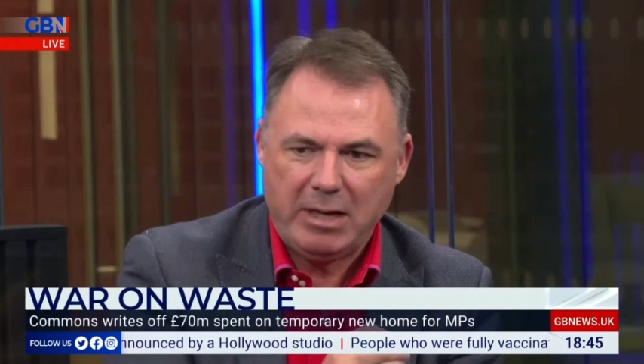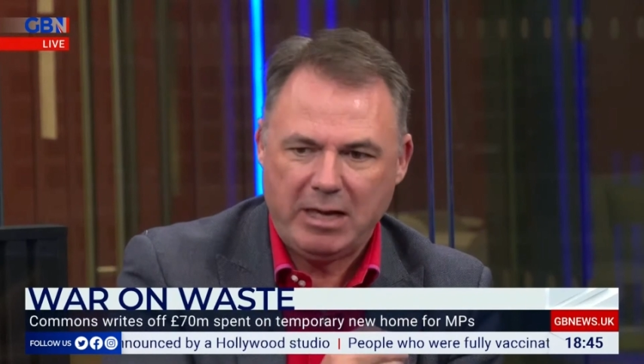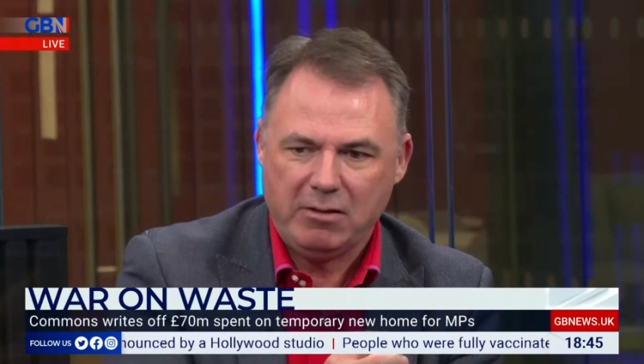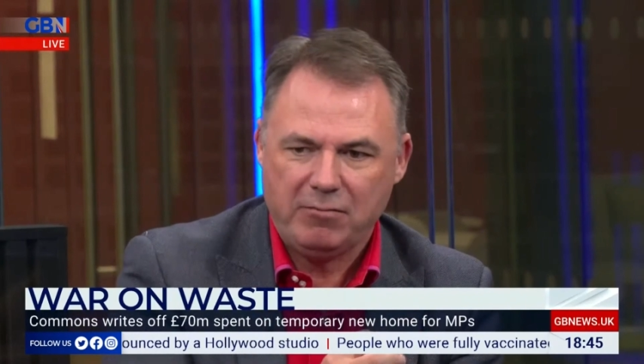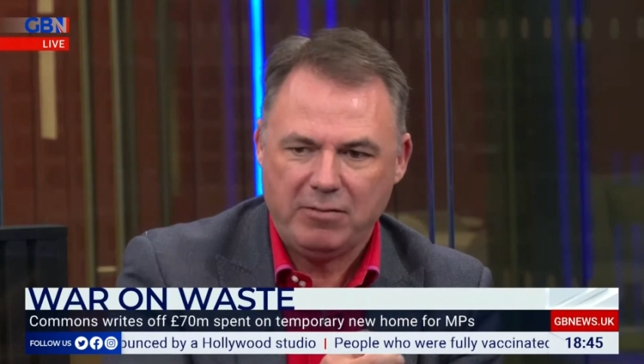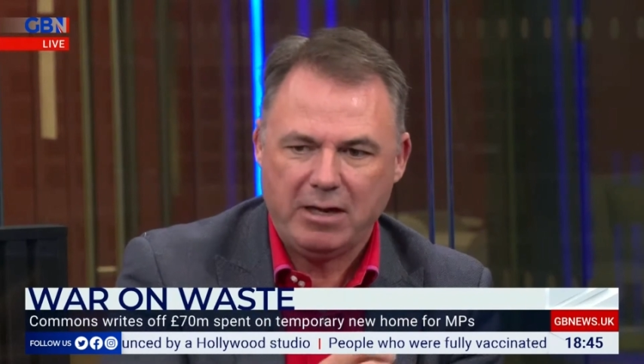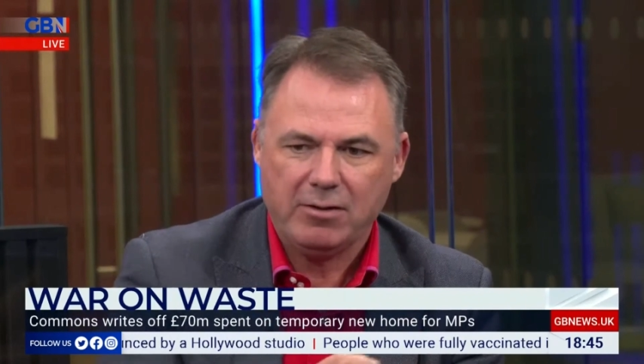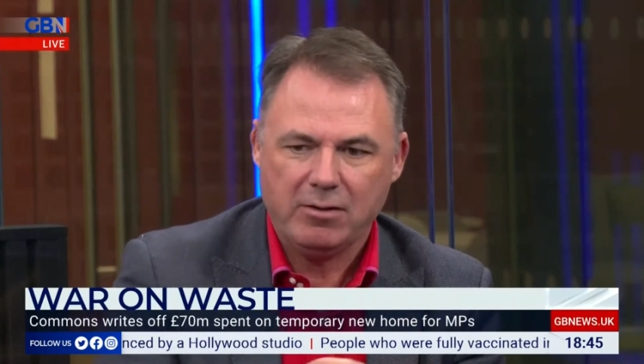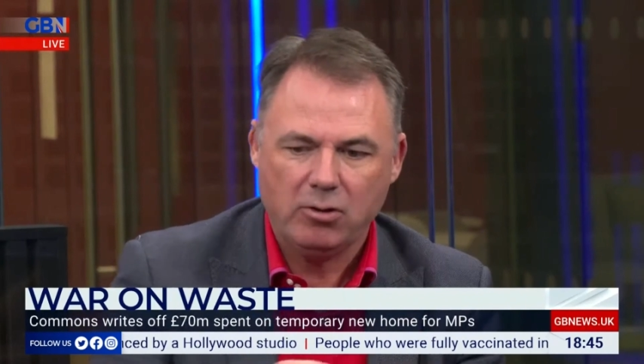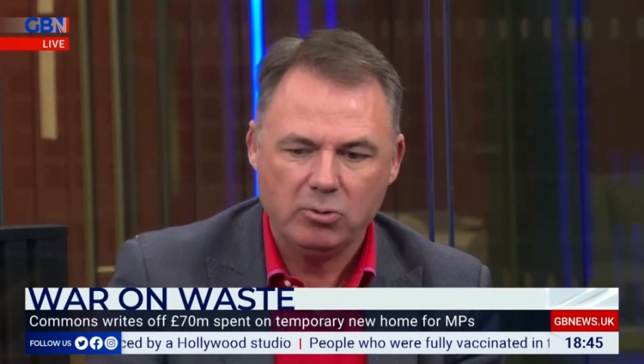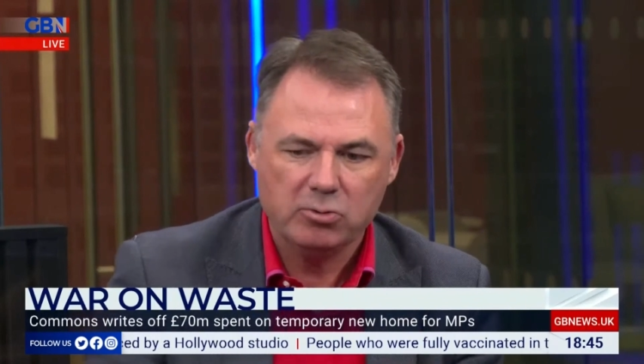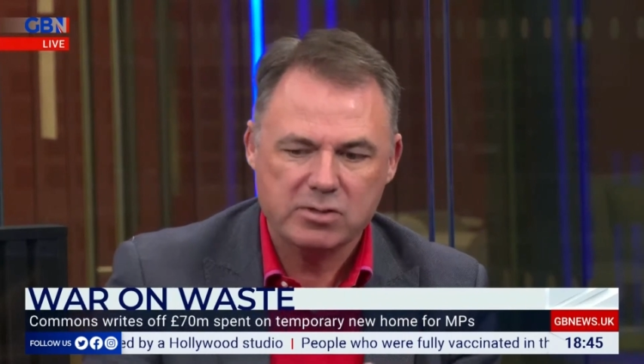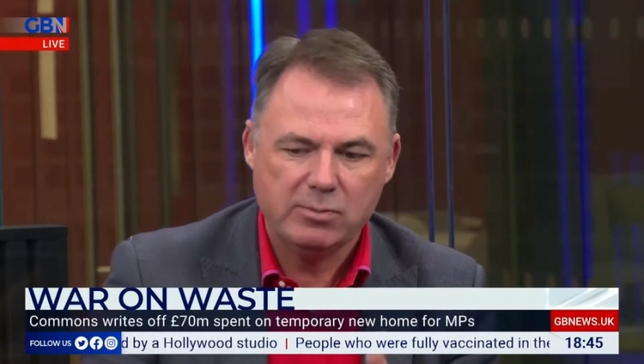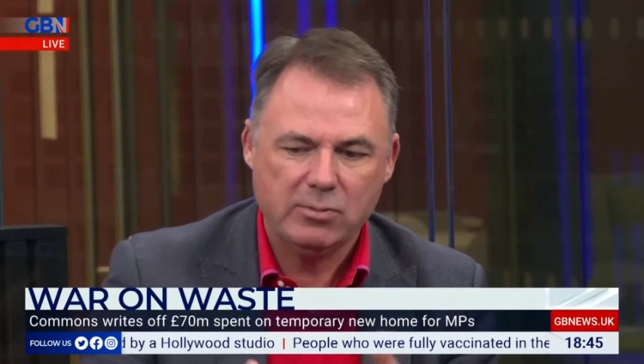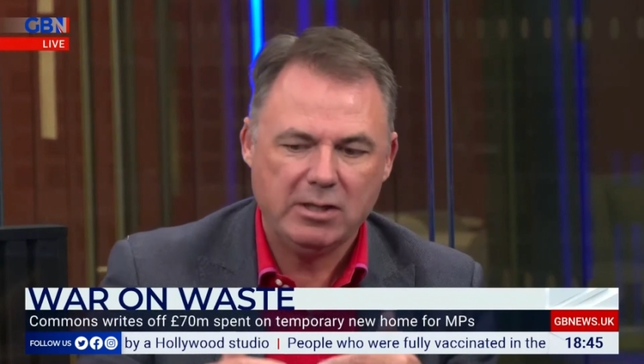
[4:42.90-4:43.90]
the fact that
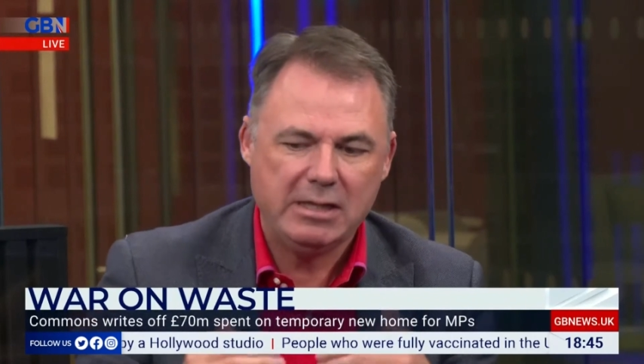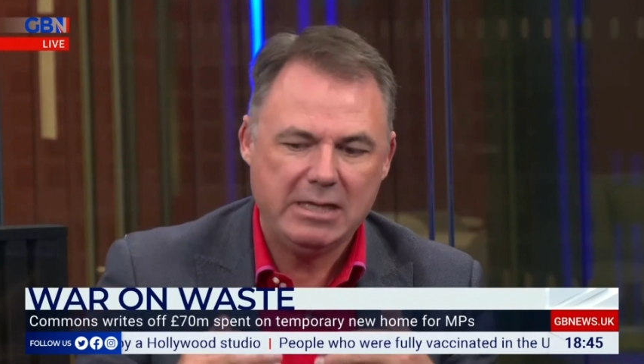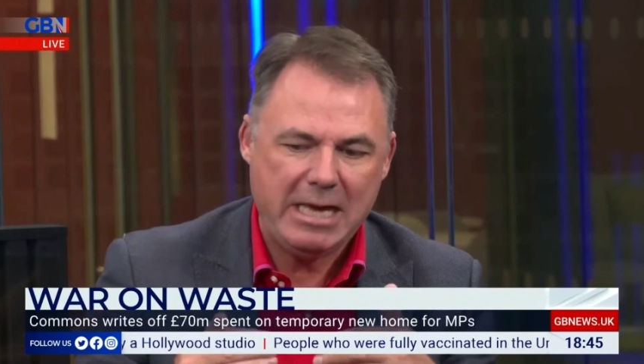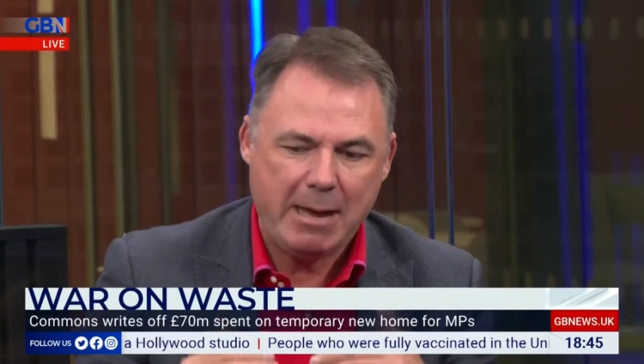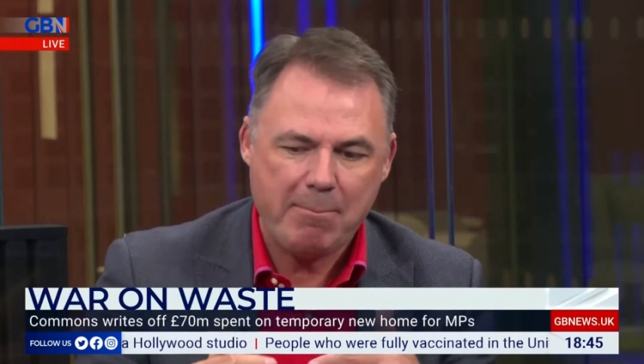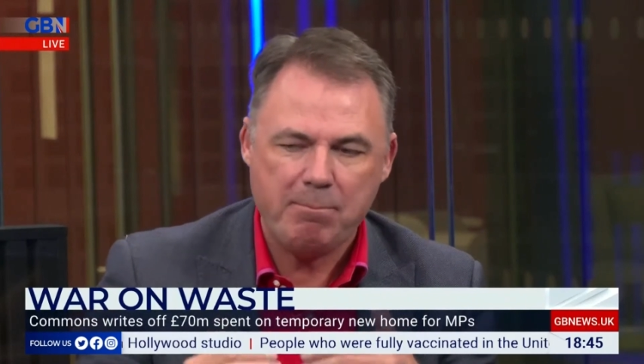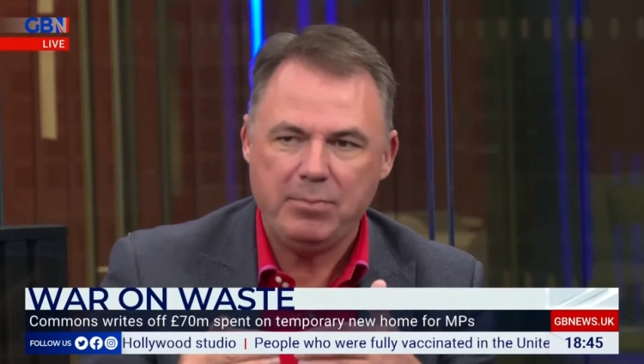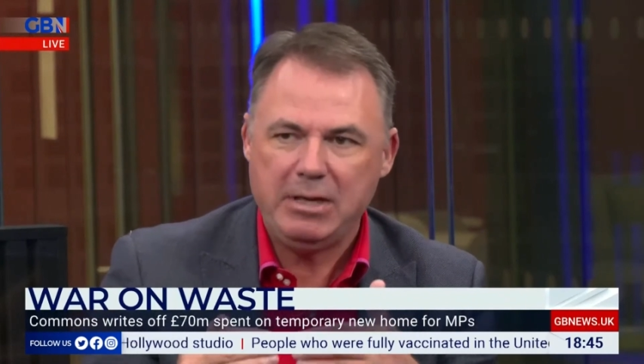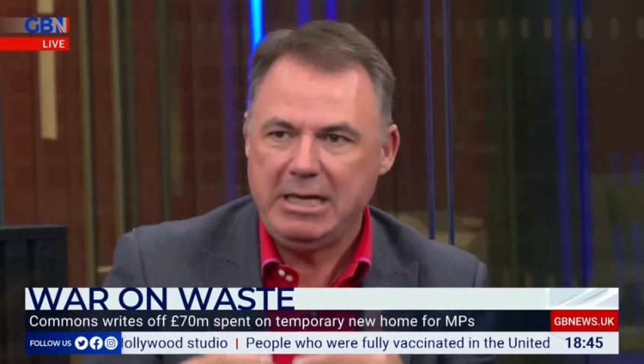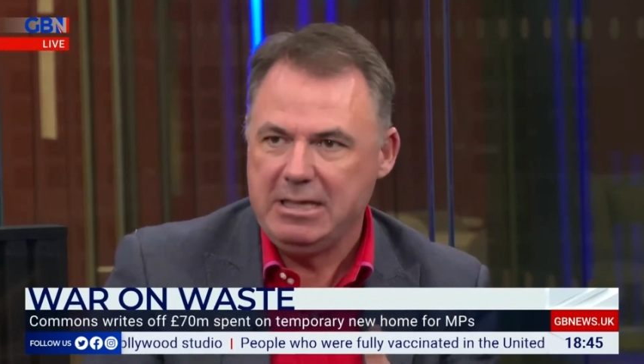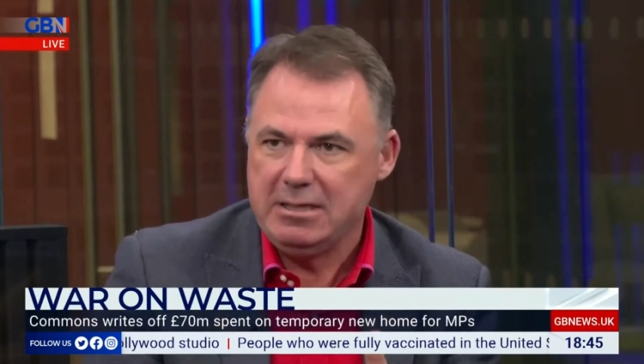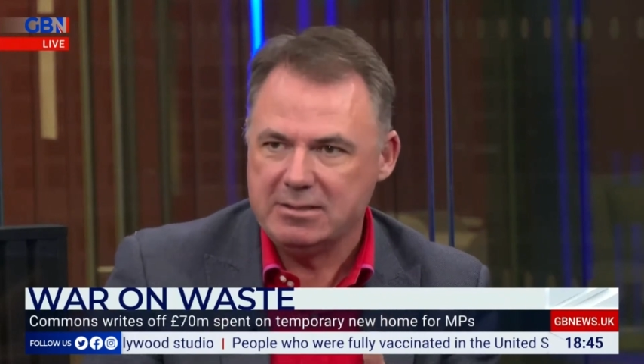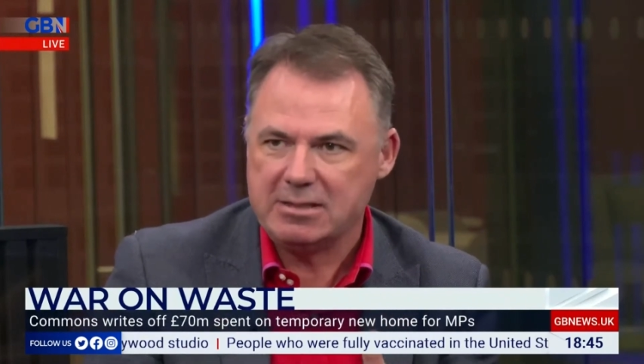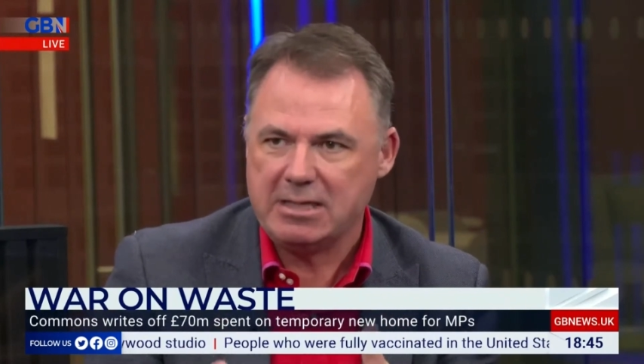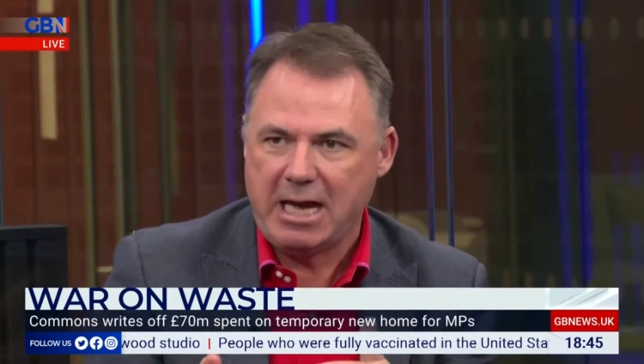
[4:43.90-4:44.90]
ultimately the
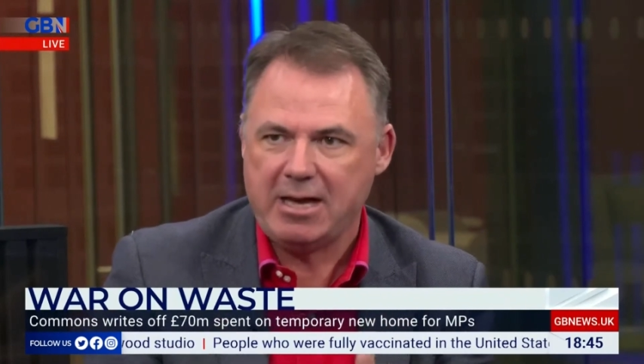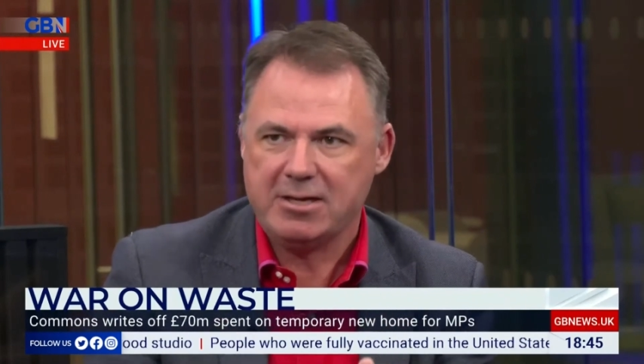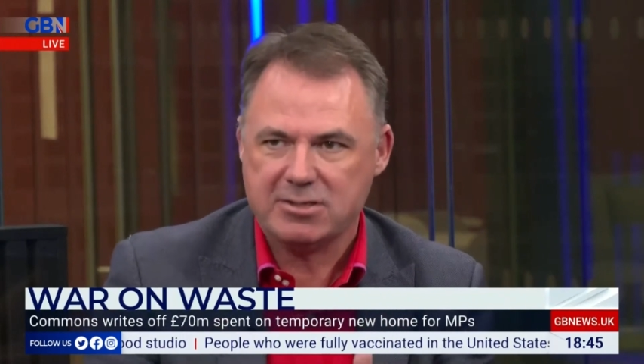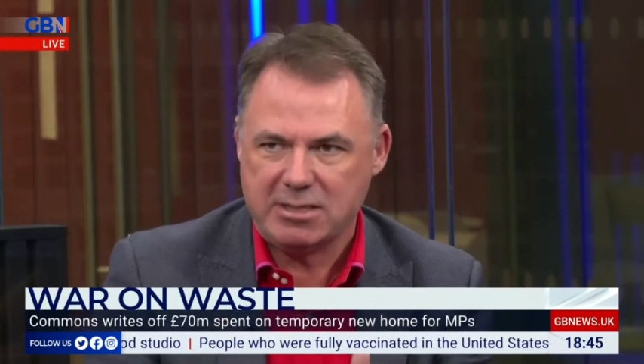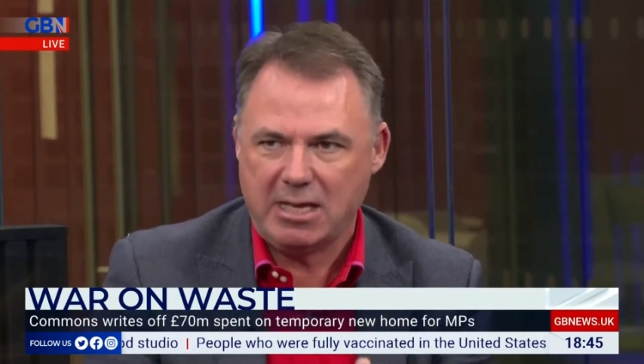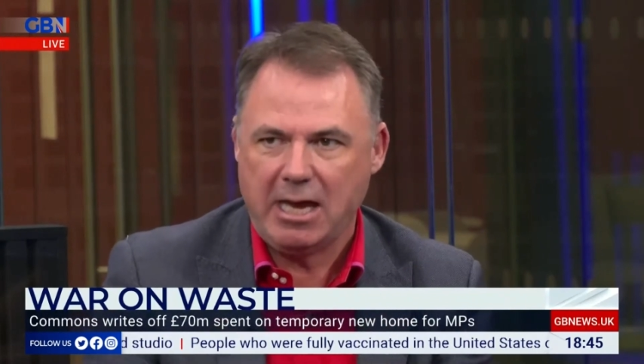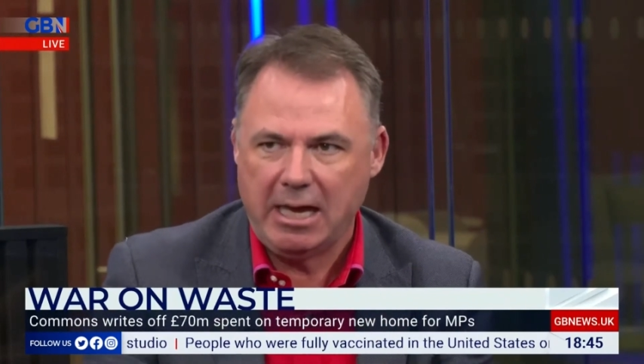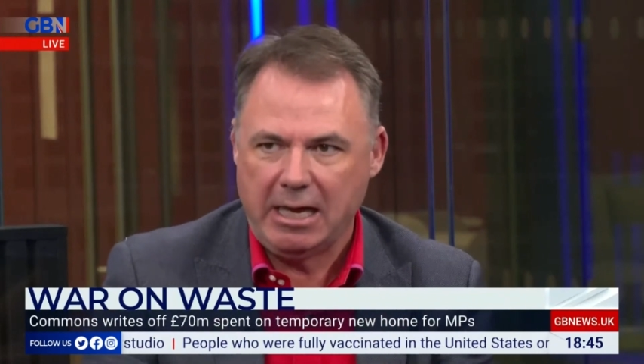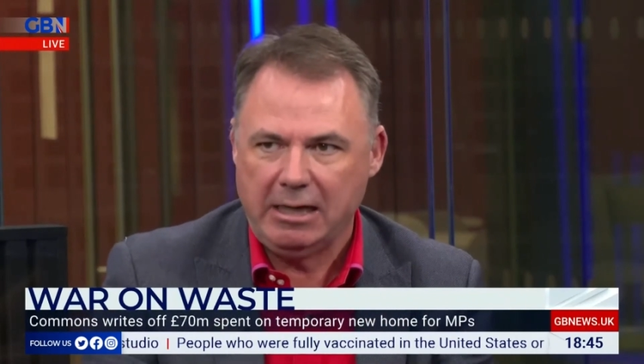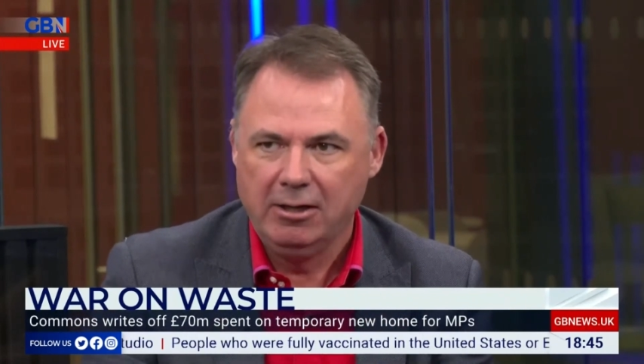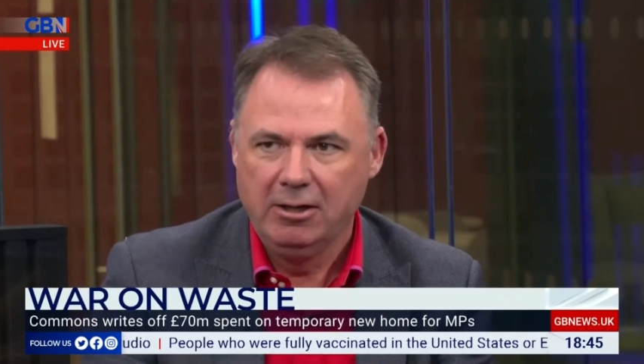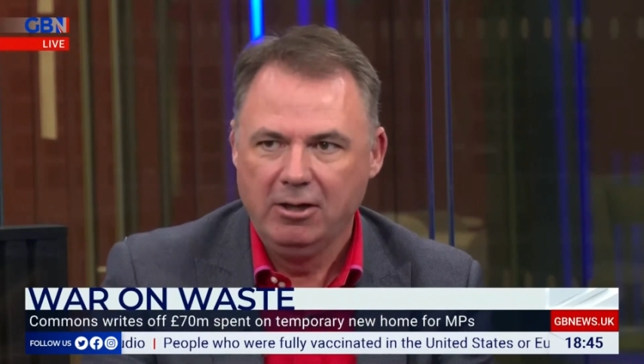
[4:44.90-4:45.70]
MPs get a say